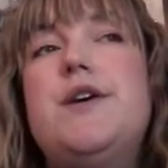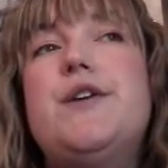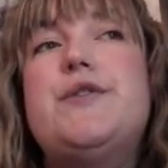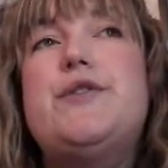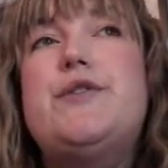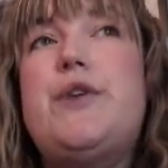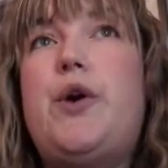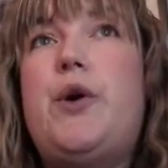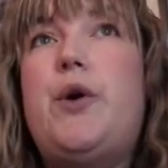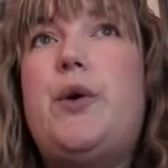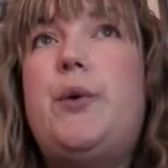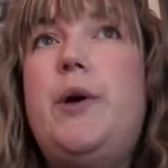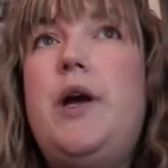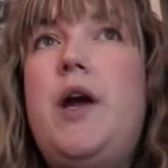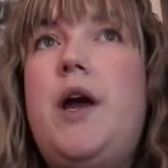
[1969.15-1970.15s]

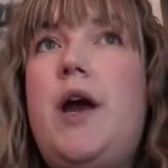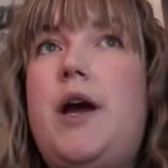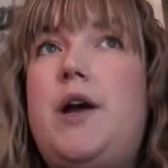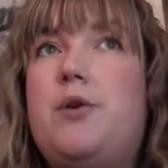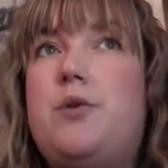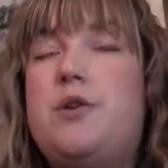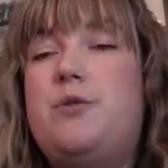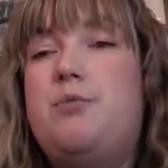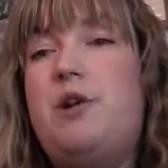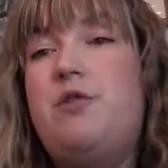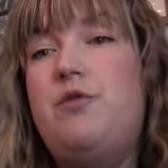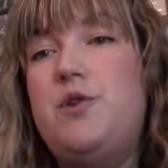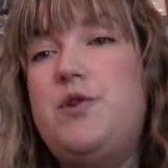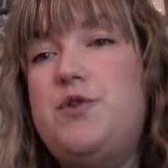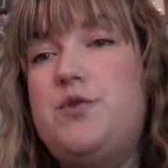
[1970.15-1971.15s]
So I ordered my
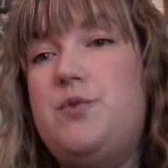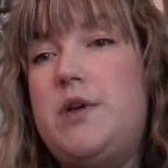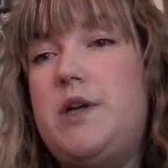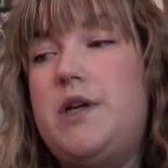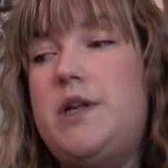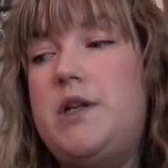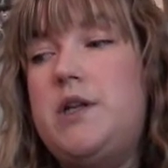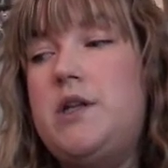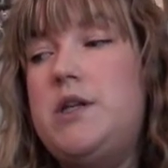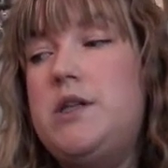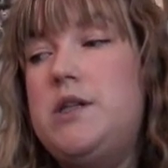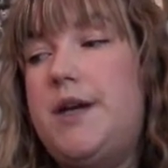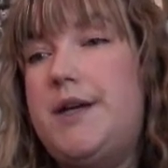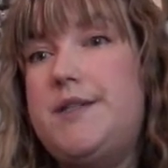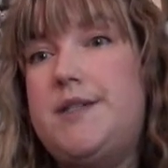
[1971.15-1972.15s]
first one
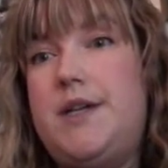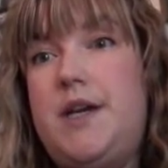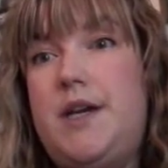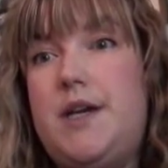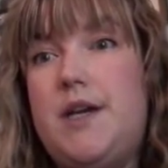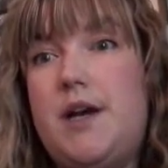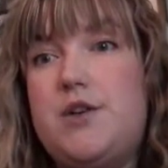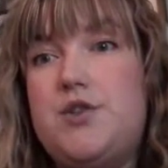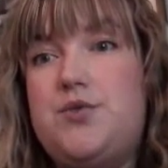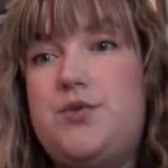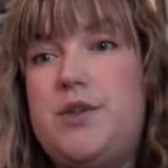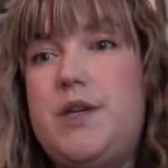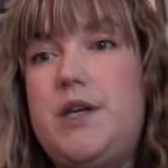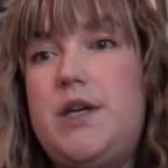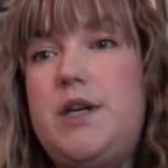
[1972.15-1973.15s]
last night,
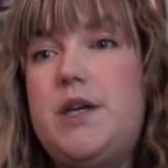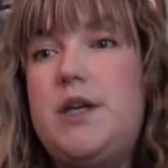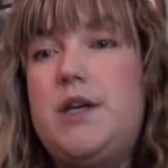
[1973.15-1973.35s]
actually.